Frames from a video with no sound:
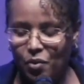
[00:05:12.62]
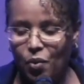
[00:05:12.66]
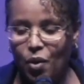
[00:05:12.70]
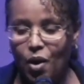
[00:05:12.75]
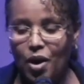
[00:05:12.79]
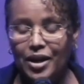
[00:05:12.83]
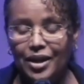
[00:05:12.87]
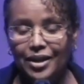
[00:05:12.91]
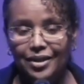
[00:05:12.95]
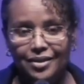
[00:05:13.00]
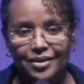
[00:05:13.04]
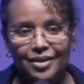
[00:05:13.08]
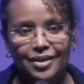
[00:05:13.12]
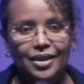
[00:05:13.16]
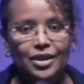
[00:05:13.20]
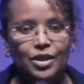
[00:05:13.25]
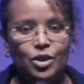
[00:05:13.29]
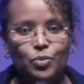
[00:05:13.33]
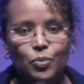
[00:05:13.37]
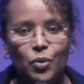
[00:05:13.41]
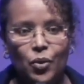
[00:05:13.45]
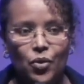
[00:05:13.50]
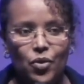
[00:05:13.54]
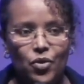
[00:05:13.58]
wanted to
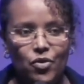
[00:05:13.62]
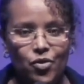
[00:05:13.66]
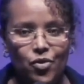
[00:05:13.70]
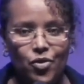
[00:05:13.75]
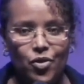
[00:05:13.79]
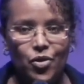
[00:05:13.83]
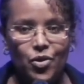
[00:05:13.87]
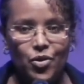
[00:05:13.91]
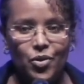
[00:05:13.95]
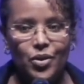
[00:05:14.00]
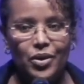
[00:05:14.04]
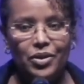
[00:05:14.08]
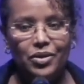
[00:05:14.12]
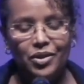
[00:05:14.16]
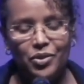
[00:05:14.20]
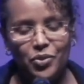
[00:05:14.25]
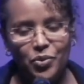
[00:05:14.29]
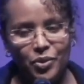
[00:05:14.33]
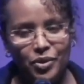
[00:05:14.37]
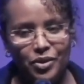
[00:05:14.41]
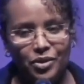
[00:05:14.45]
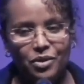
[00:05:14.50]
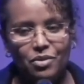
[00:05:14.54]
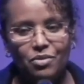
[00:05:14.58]
explore further, and
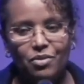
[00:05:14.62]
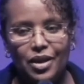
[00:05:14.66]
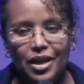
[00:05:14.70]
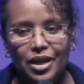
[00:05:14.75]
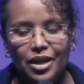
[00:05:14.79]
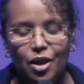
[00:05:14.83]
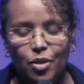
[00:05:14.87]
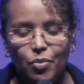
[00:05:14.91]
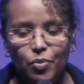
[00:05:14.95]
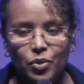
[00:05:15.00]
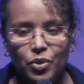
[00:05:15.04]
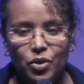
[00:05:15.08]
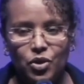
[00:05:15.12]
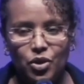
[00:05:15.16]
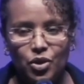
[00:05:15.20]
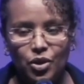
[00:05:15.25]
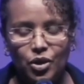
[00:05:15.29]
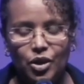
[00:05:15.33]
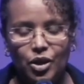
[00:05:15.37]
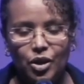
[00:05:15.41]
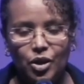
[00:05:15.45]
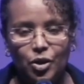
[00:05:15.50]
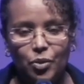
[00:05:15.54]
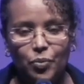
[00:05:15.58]
this was a great
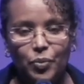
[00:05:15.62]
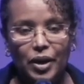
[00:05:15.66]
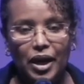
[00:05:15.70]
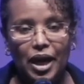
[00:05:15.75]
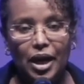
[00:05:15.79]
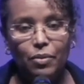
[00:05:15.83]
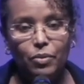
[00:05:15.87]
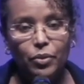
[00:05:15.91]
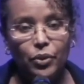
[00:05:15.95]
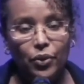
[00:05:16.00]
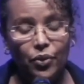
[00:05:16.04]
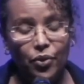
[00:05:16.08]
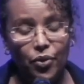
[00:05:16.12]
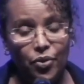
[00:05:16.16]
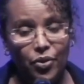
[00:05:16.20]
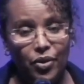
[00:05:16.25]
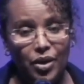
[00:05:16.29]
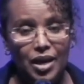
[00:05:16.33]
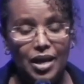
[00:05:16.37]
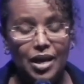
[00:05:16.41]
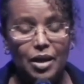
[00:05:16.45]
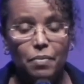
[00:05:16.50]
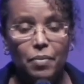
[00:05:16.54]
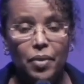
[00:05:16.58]
opportunity to be able to
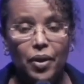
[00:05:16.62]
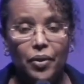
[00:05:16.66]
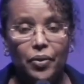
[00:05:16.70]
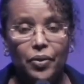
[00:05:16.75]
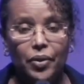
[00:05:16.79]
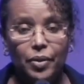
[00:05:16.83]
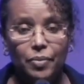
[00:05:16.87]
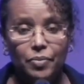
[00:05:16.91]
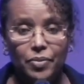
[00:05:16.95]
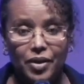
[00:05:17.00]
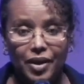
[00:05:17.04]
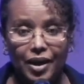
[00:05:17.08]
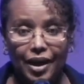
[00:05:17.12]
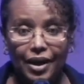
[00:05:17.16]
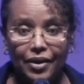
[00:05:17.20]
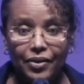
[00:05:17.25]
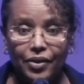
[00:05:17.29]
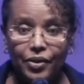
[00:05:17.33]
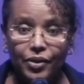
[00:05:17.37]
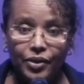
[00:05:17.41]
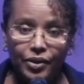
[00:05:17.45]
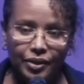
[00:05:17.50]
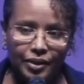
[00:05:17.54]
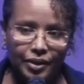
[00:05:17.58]
think about them
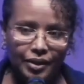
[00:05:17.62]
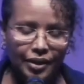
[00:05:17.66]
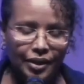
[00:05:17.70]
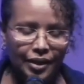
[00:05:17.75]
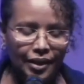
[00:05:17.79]
together.